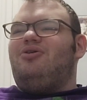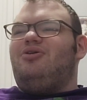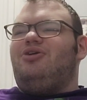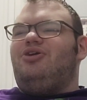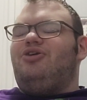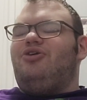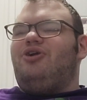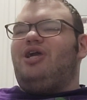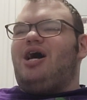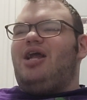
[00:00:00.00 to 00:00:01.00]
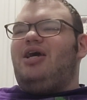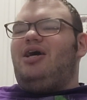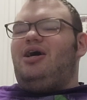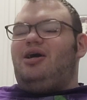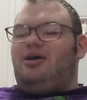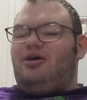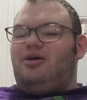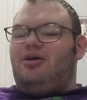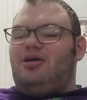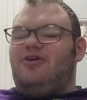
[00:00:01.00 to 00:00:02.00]
you're not
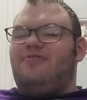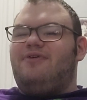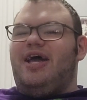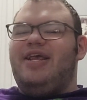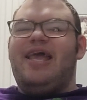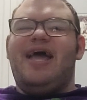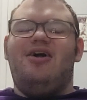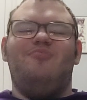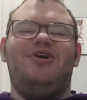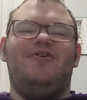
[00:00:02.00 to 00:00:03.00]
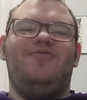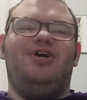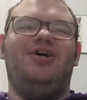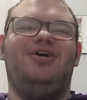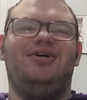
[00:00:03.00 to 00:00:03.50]
if any enemy of the